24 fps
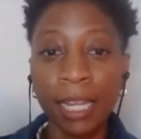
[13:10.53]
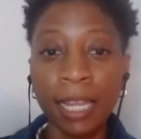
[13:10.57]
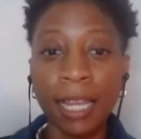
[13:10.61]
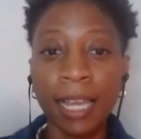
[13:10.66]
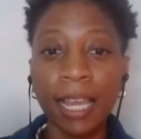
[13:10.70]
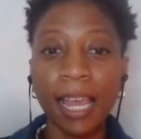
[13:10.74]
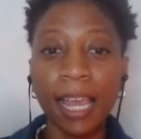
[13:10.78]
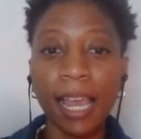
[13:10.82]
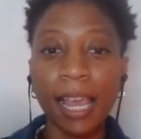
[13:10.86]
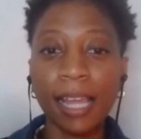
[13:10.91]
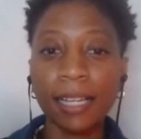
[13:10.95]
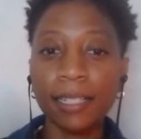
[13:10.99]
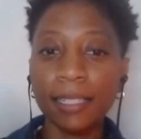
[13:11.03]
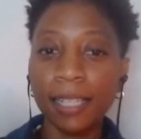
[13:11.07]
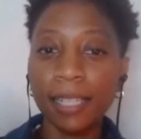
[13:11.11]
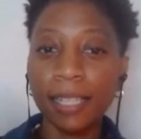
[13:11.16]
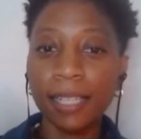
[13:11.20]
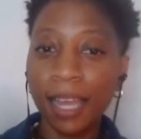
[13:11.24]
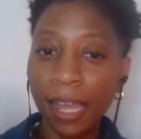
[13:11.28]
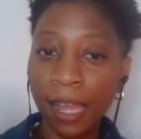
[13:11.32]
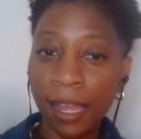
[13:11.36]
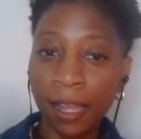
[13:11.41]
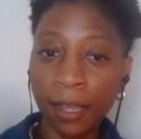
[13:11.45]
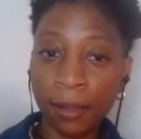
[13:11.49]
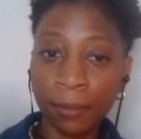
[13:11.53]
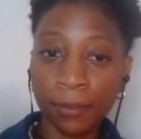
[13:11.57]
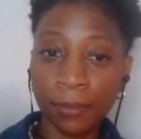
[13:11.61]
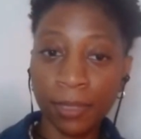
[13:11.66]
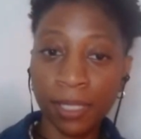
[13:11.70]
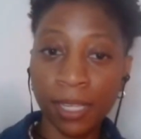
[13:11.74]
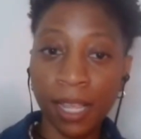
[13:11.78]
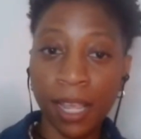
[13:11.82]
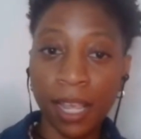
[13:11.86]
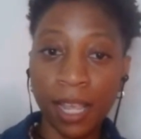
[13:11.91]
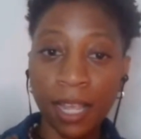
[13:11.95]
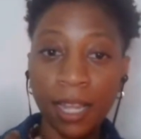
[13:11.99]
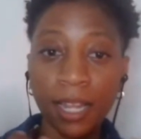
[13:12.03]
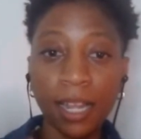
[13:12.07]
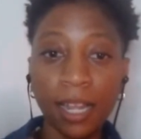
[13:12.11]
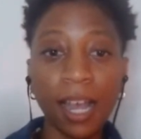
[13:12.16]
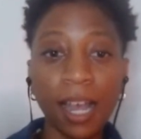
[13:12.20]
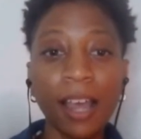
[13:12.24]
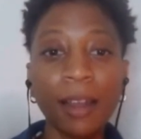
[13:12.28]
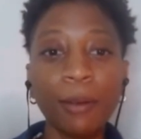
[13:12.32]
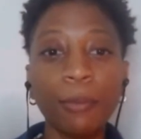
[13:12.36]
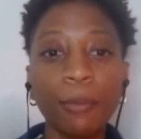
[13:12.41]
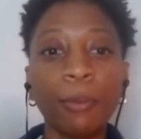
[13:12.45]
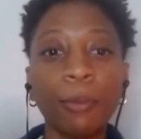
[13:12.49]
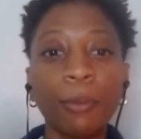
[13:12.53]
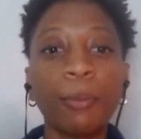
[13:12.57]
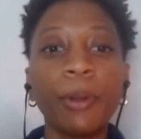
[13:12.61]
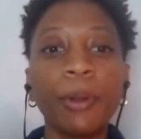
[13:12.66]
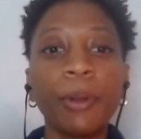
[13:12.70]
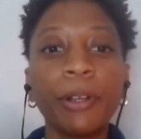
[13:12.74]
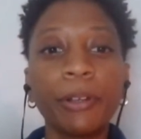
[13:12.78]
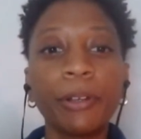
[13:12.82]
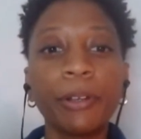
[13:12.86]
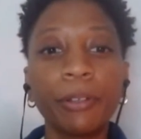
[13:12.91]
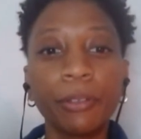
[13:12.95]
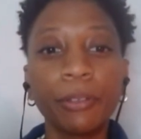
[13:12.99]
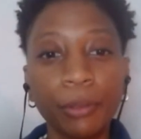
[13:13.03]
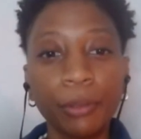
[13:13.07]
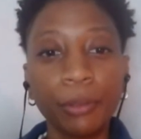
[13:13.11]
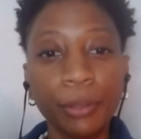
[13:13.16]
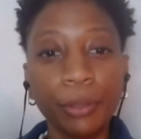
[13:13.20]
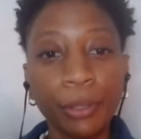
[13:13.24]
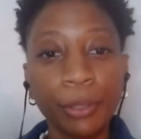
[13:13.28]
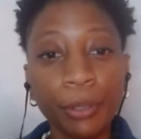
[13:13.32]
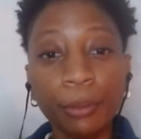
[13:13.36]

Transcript: at times, God will work through you,